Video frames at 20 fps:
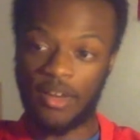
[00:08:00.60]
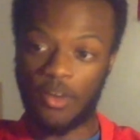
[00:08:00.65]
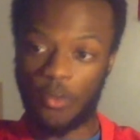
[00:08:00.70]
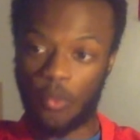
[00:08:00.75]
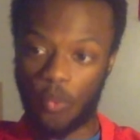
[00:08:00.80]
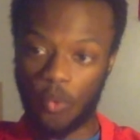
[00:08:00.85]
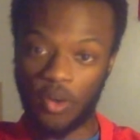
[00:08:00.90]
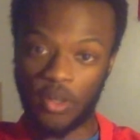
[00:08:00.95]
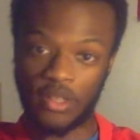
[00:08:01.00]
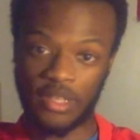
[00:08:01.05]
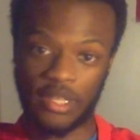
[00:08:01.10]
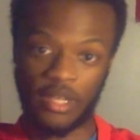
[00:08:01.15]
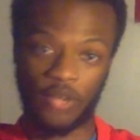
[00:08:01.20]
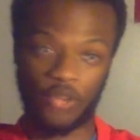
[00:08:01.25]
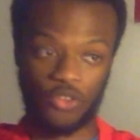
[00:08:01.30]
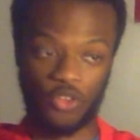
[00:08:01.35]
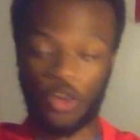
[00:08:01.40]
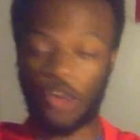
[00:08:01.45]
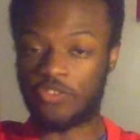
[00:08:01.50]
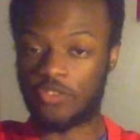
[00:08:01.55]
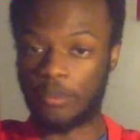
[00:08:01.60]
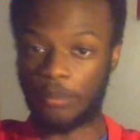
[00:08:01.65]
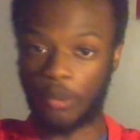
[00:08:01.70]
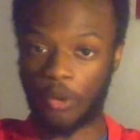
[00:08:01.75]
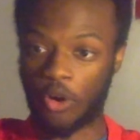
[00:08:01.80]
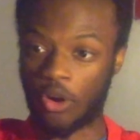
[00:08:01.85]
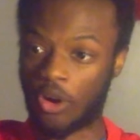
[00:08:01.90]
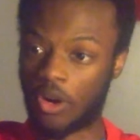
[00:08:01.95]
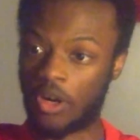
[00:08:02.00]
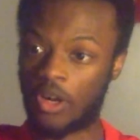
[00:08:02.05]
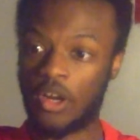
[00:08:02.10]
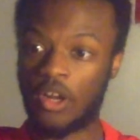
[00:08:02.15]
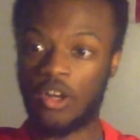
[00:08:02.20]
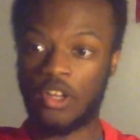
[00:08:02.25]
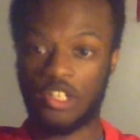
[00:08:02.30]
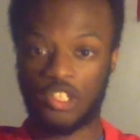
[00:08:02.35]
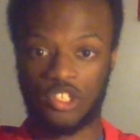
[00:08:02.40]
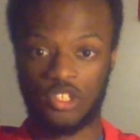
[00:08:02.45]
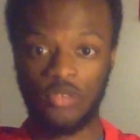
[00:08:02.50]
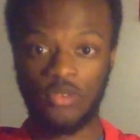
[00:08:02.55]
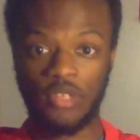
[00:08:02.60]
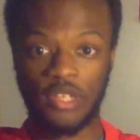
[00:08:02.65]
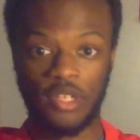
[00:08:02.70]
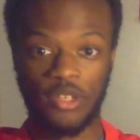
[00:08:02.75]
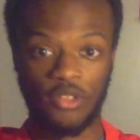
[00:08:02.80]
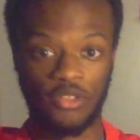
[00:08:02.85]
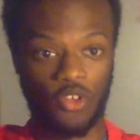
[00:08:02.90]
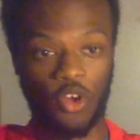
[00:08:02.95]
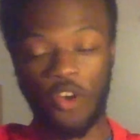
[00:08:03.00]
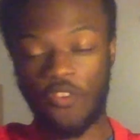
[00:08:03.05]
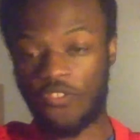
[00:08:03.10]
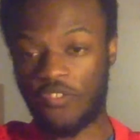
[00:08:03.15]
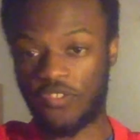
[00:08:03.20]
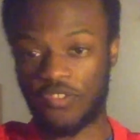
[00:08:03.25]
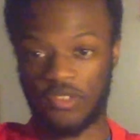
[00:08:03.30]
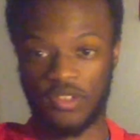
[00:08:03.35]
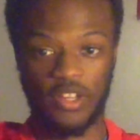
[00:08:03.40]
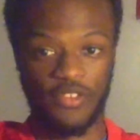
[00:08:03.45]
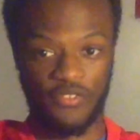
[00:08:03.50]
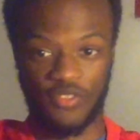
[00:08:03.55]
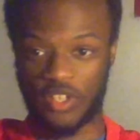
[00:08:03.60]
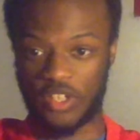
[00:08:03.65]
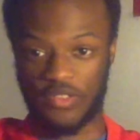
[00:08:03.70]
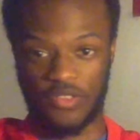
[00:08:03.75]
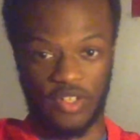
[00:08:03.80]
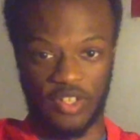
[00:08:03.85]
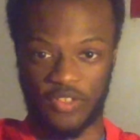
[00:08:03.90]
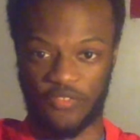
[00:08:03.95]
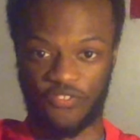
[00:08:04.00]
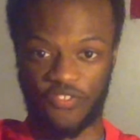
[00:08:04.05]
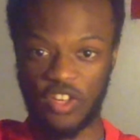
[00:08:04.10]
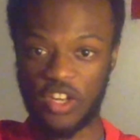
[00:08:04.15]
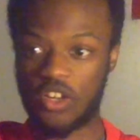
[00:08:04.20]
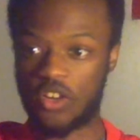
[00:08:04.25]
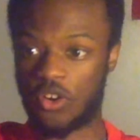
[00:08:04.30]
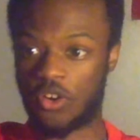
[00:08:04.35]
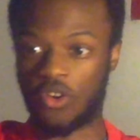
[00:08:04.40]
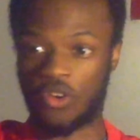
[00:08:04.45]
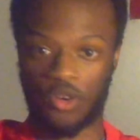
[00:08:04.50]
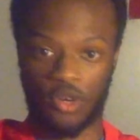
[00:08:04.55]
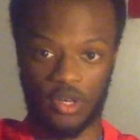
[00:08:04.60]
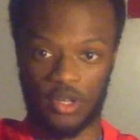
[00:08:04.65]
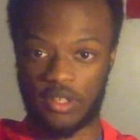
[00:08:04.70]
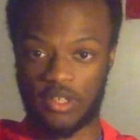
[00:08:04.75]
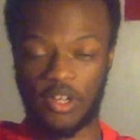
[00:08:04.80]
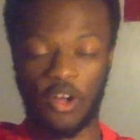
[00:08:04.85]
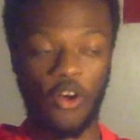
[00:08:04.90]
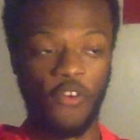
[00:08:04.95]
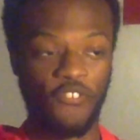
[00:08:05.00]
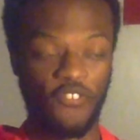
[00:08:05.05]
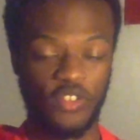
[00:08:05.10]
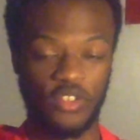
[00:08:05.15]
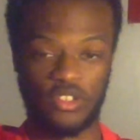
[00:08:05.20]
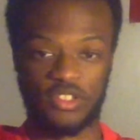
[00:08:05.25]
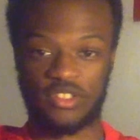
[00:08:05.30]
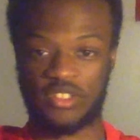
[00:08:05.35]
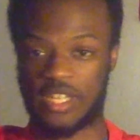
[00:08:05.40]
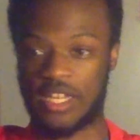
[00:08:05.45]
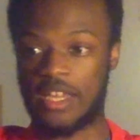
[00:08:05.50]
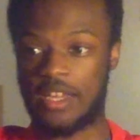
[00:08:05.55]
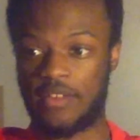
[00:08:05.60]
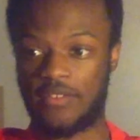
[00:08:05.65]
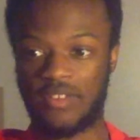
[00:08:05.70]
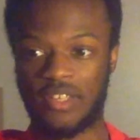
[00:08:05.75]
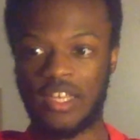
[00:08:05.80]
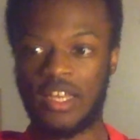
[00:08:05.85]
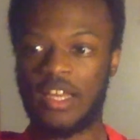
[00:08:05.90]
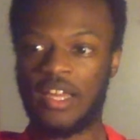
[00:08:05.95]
1 that goes off the bar, 2 that goes off of a defender or off a save,